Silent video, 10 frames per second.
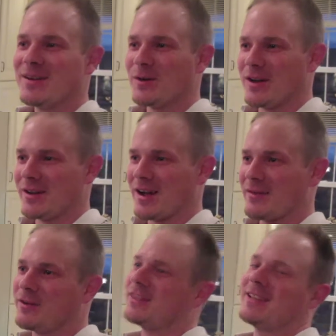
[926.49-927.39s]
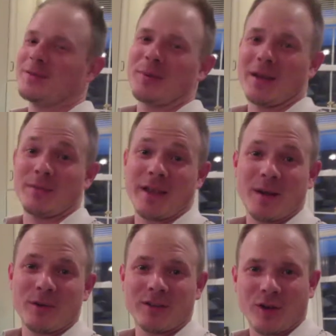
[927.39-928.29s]
when I finally get to pick up the
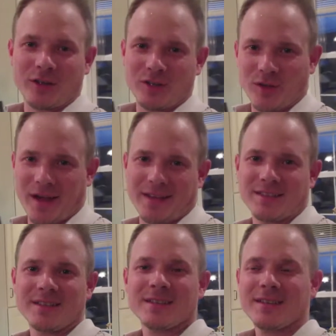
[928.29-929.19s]
camera and talk to you guys.